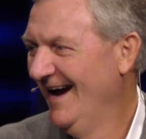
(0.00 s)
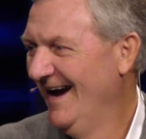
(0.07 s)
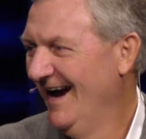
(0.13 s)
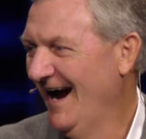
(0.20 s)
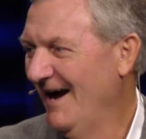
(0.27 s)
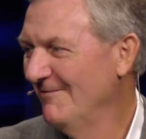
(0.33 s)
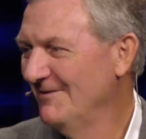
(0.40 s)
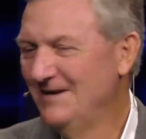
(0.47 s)

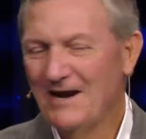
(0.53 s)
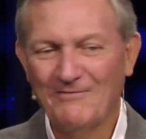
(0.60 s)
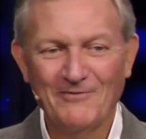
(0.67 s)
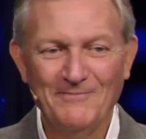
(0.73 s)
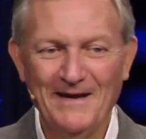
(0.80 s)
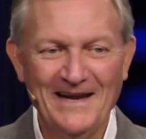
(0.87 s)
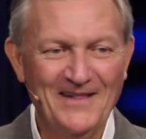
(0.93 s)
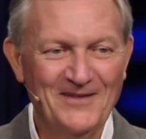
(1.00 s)
I've never
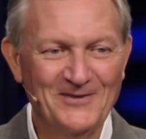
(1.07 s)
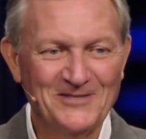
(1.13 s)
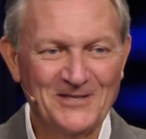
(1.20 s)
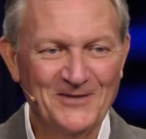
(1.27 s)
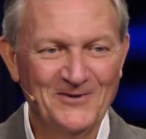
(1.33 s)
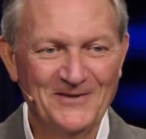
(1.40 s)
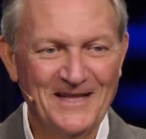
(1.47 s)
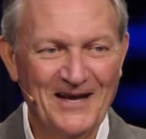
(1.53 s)
made it to
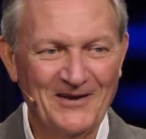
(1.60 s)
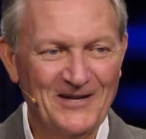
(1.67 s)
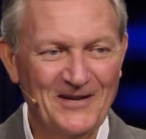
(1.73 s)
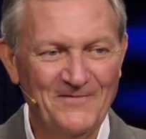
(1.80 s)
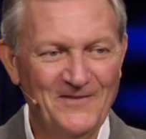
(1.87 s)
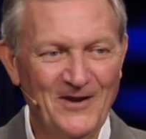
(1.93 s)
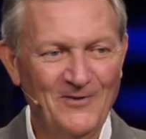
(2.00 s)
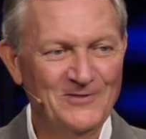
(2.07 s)
school without
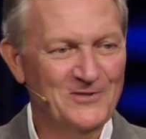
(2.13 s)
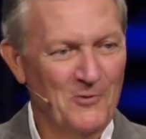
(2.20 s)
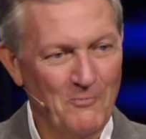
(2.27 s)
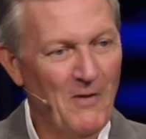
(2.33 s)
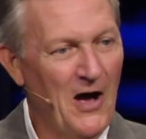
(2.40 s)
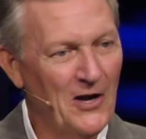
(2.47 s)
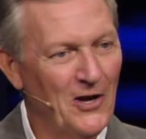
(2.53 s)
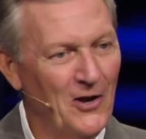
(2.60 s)
Cliff Notes or
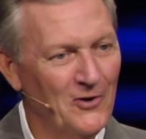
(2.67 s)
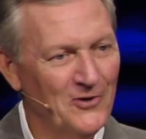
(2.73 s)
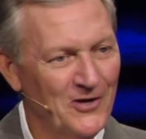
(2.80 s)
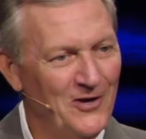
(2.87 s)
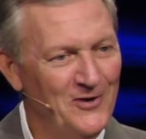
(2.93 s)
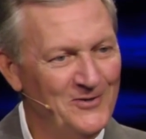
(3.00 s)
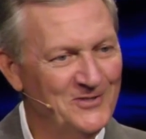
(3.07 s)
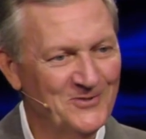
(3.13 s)
Monarch
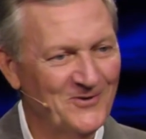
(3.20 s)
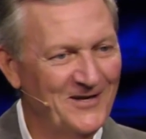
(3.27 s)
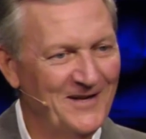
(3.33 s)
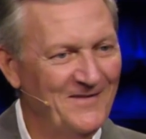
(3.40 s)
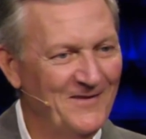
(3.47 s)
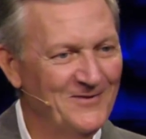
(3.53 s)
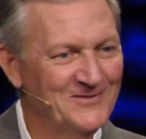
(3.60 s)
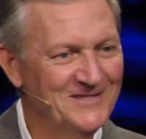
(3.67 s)
Notes or any
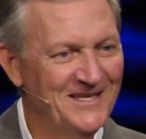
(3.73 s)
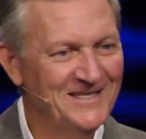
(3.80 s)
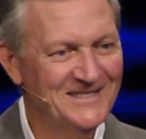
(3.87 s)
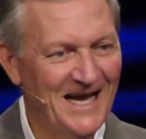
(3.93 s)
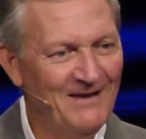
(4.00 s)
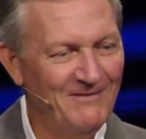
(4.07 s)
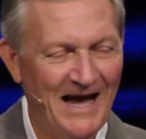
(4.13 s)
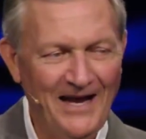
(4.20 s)
of those things.
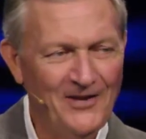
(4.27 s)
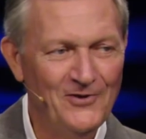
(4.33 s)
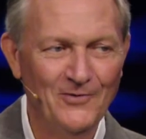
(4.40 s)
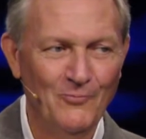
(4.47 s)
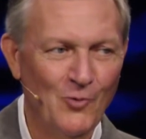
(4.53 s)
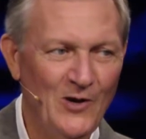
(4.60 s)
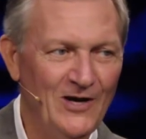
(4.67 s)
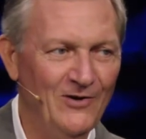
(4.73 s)
I knew them
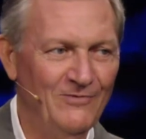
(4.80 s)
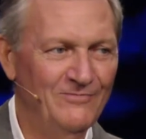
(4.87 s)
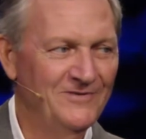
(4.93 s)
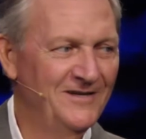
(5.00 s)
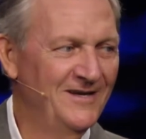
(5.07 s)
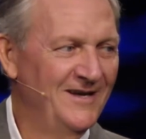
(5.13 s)
well.